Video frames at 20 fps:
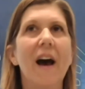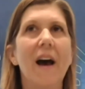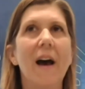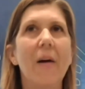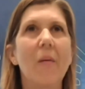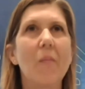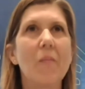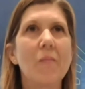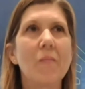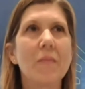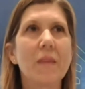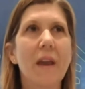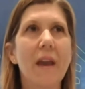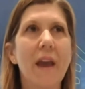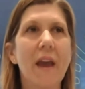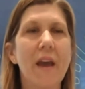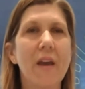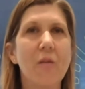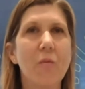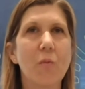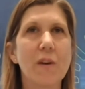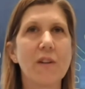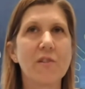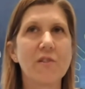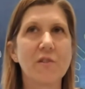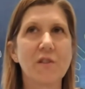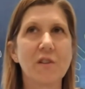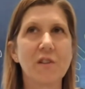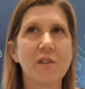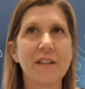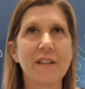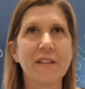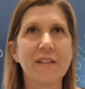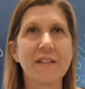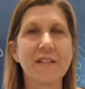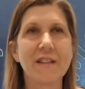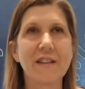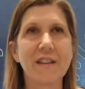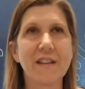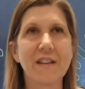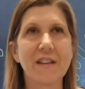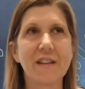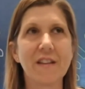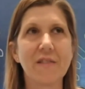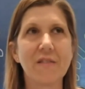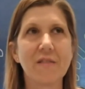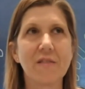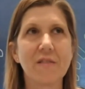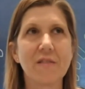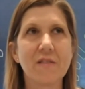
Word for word: Um, and we certainly see